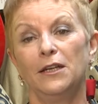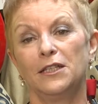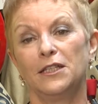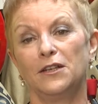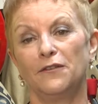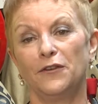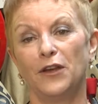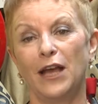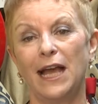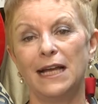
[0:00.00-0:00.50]

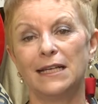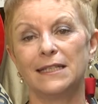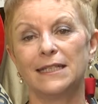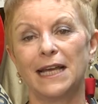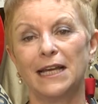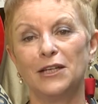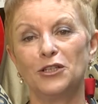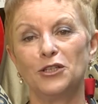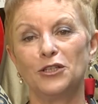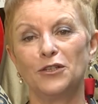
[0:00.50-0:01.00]
So if your house
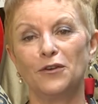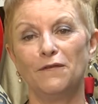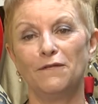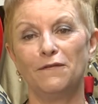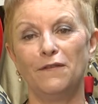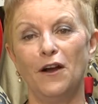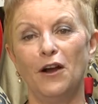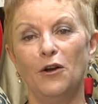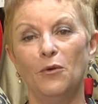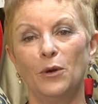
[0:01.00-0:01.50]
catches
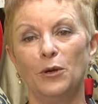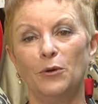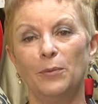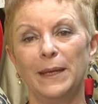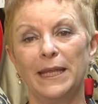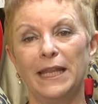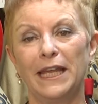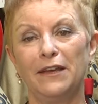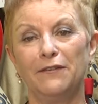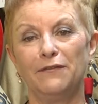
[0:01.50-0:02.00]
on fire, we'll
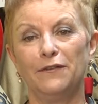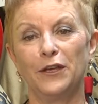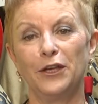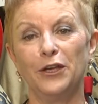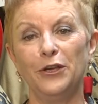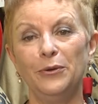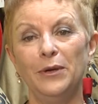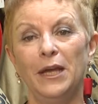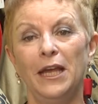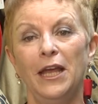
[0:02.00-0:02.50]
be there for
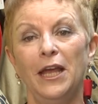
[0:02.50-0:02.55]
you.